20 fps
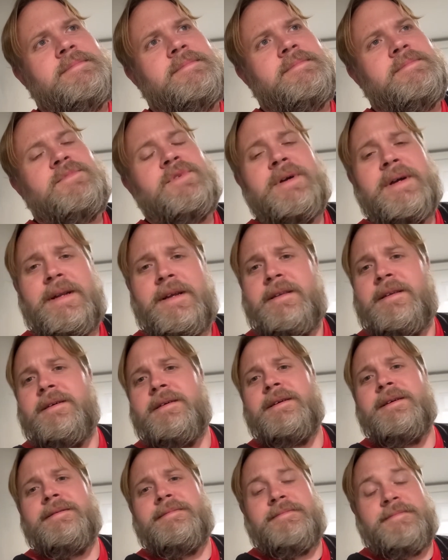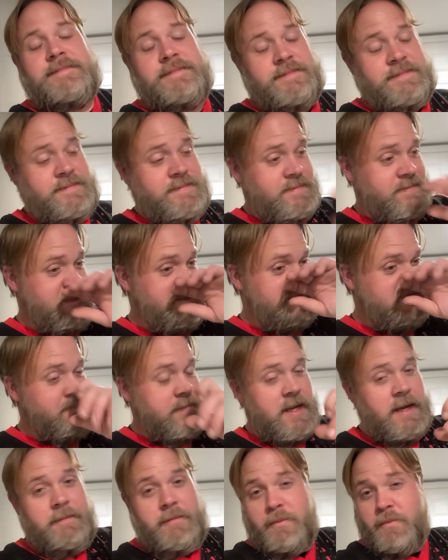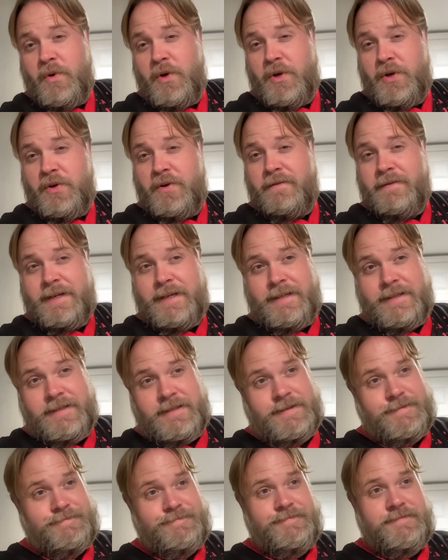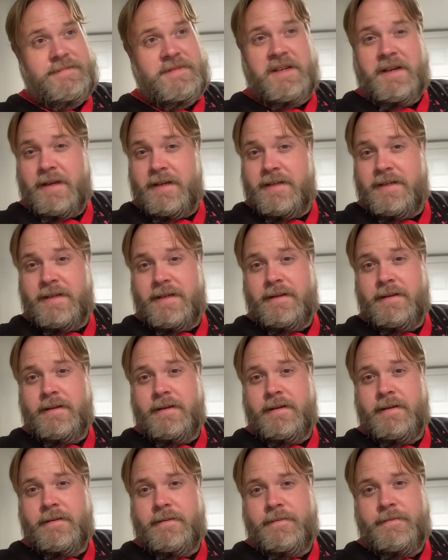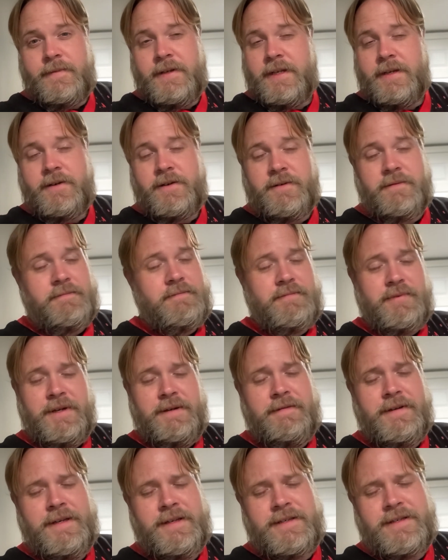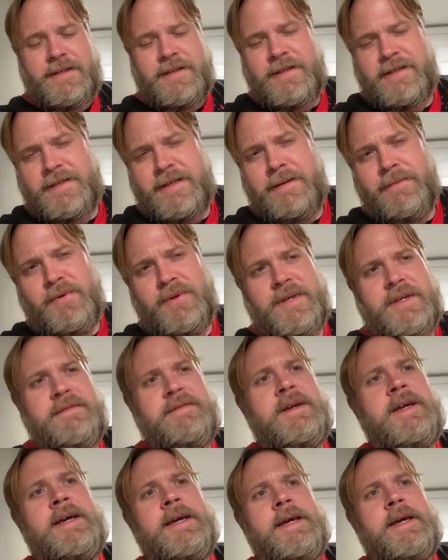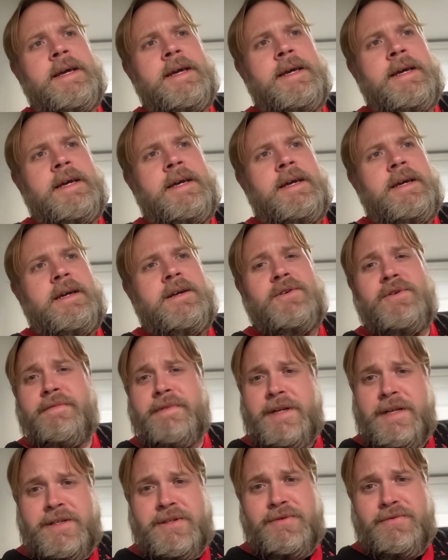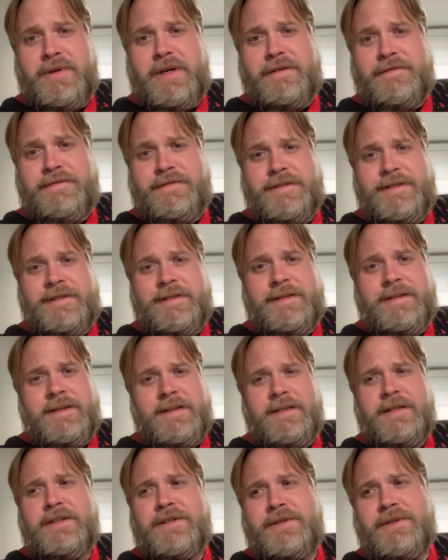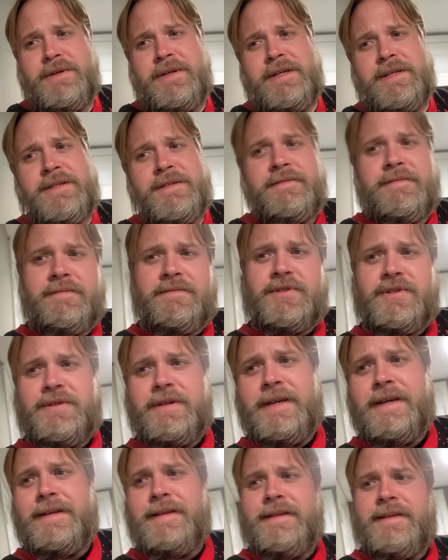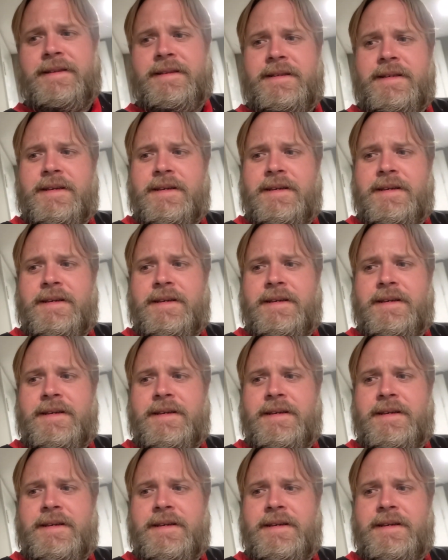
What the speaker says: what can I tell you? I've been working overnights, like I said in the video previous to this, I believe. And overnights are rough. I did 2 years of them straight, and